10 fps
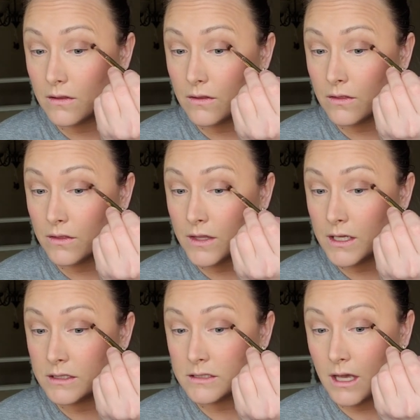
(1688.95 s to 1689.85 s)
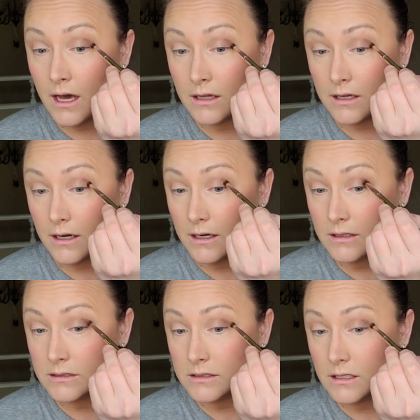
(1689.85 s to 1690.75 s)
these
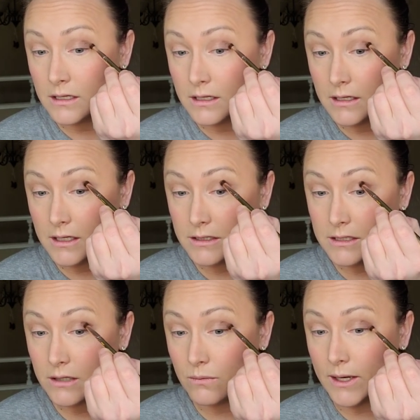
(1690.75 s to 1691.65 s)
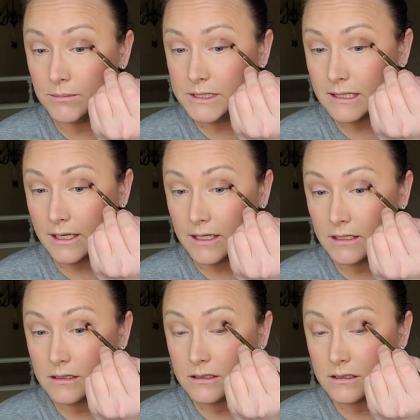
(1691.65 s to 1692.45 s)
colors into the website,